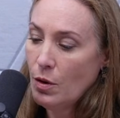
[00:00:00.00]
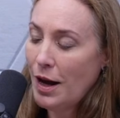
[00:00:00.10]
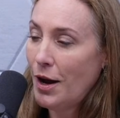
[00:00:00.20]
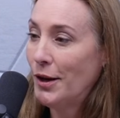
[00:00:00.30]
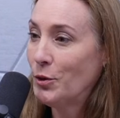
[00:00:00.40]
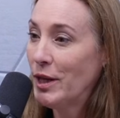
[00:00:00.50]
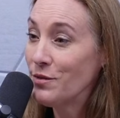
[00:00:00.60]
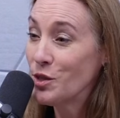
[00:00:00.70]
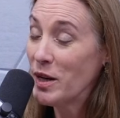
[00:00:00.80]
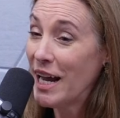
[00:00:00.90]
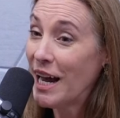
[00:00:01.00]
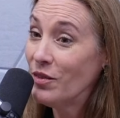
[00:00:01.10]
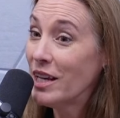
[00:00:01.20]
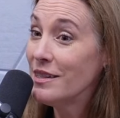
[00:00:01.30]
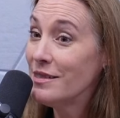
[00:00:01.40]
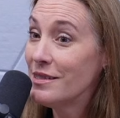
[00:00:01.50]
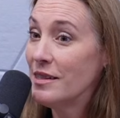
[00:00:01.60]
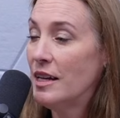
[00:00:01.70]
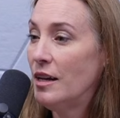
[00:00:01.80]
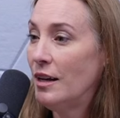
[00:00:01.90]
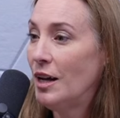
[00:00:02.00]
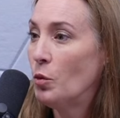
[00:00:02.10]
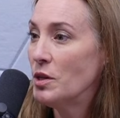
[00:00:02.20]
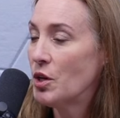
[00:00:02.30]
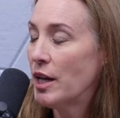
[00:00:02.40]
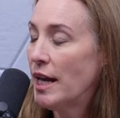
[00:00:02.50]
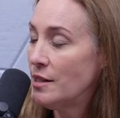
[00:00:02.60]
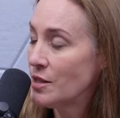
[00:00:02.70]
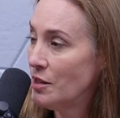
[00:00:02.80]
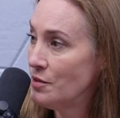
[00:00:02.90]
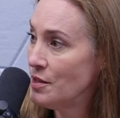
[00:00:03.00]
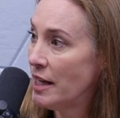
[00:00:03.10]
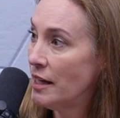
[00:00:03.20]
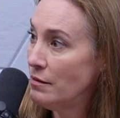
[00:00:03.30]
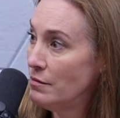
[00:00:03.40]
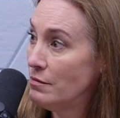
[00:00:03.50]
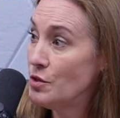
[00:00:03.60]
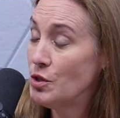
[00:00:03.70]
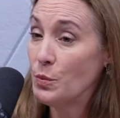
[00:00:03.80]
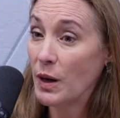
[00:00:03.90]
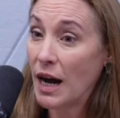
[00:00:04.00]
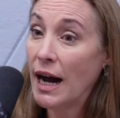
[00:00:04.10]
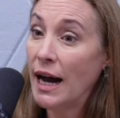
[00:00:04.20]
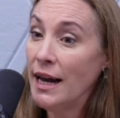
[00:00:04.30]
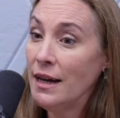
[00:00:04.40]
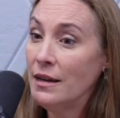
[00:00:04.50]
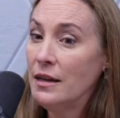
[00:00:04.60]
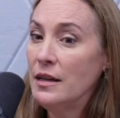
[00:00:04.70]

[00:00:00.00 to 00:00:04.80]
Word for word: I, I, only have so many advocates, and, and, once our caseloads get super high,